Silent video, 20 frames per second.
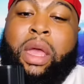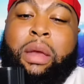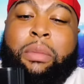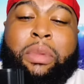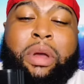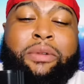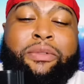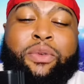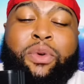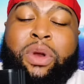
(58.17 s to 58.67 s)

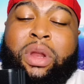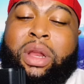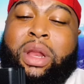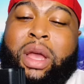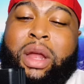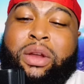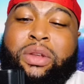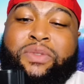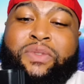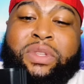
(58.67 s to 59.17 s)
My
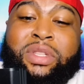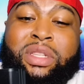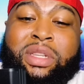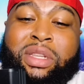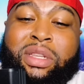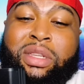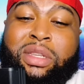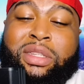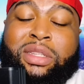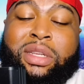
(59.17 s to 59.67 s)
49ers
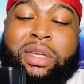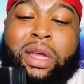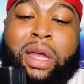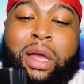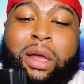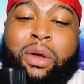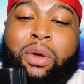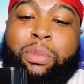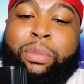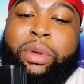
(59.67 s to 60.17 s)
visiting the
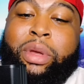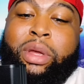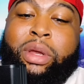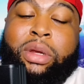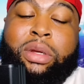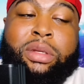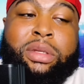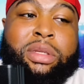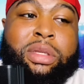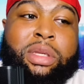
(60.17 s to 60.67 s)
Chicago
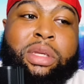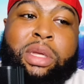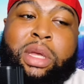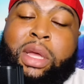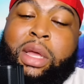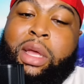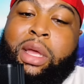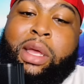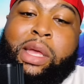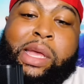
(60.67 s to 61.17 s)
Bears.
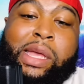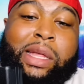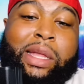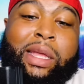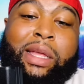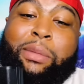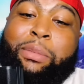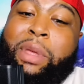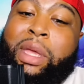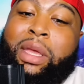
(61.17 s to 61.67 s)

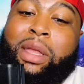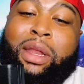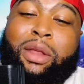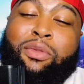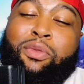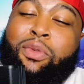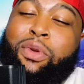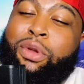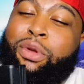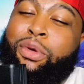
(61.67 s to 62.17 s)
They're making it
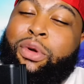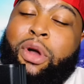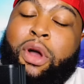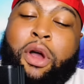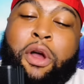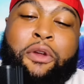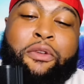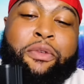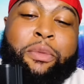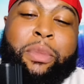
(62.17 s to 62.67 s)
real
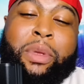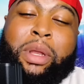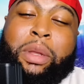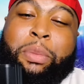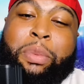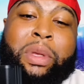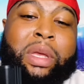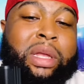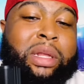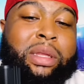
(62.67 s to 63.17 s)
hard for me to
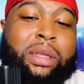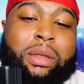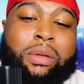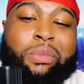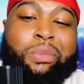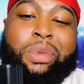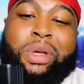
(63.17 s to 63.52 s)
pick them.